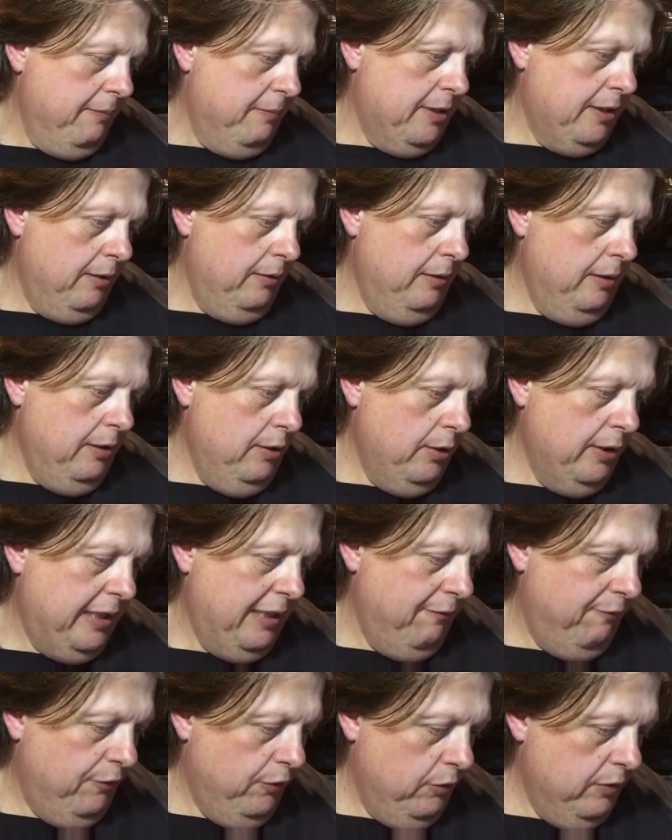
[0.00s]
so
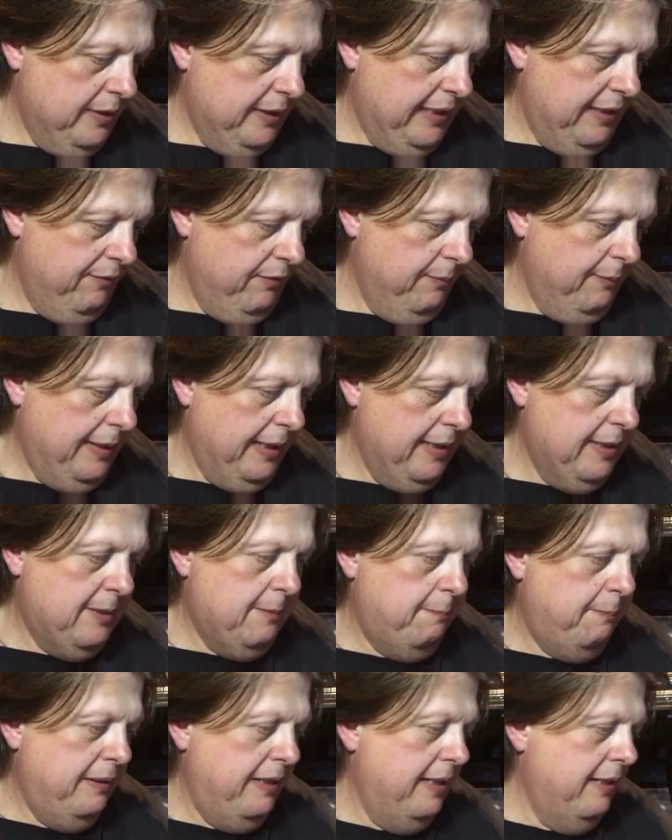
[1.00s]
looking forward to giving that a
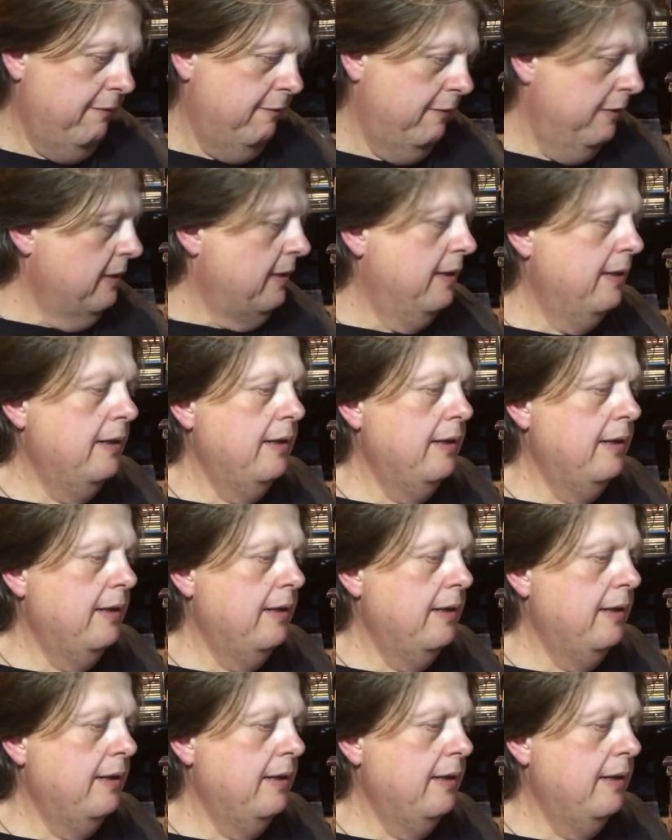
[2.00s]
spin and